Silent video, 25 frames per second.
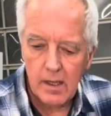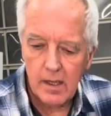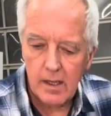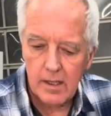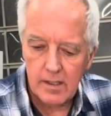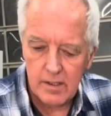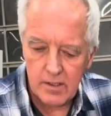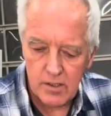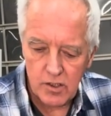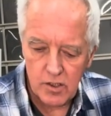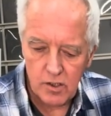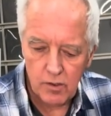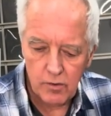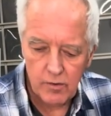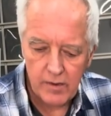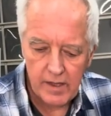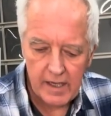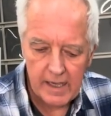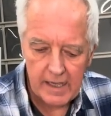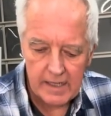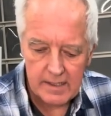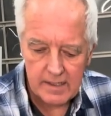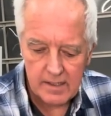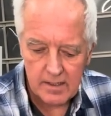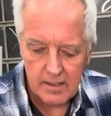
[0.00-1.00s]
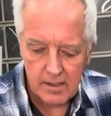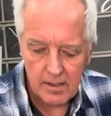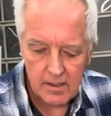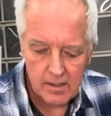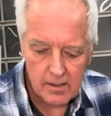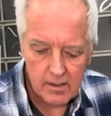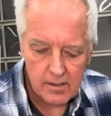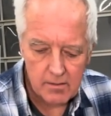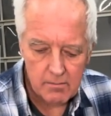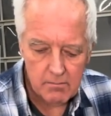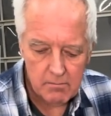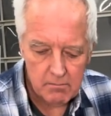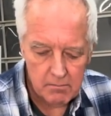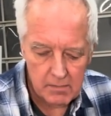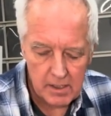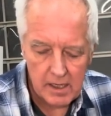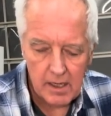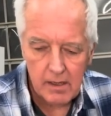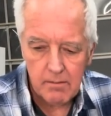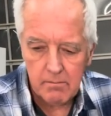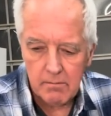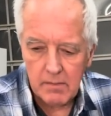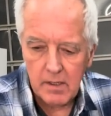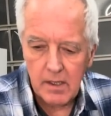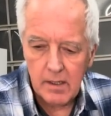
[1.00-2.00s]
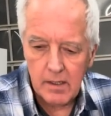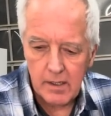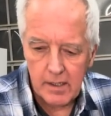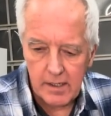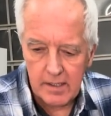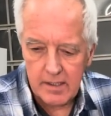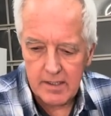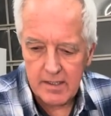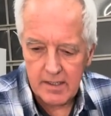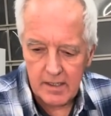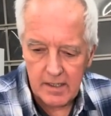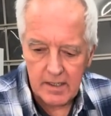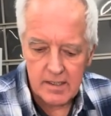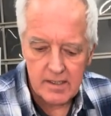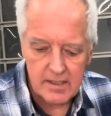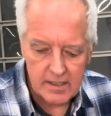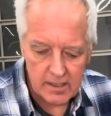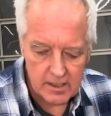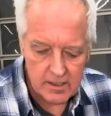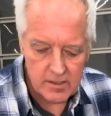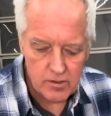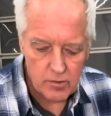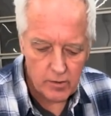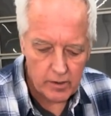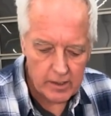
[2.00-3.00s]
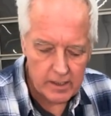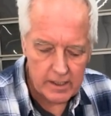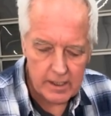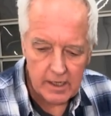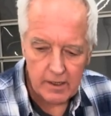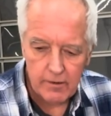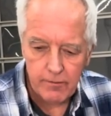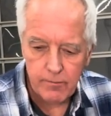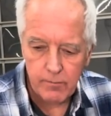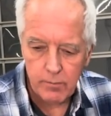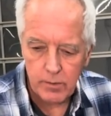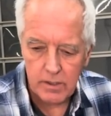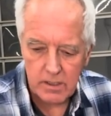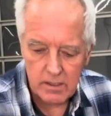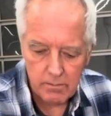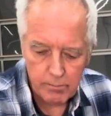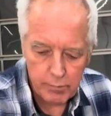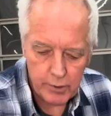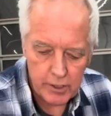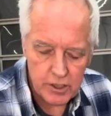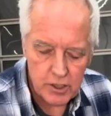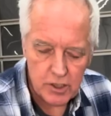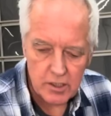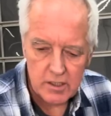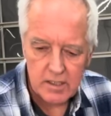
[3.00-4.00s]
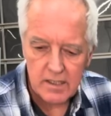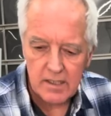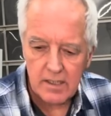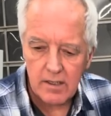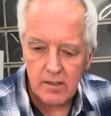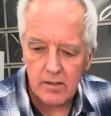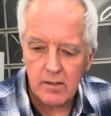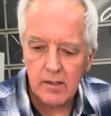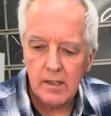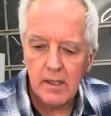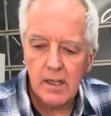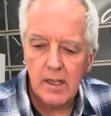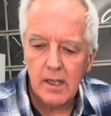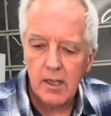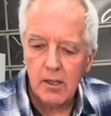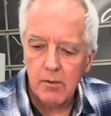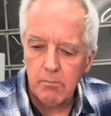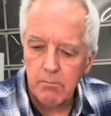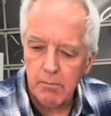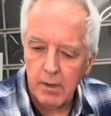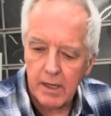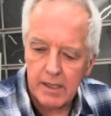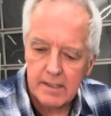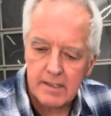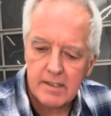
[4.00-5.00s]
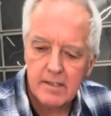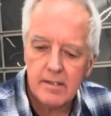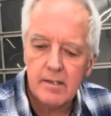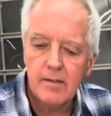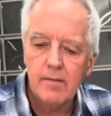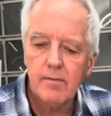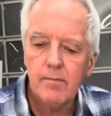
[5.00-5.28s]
so that it's still strong enough with the bridges here, but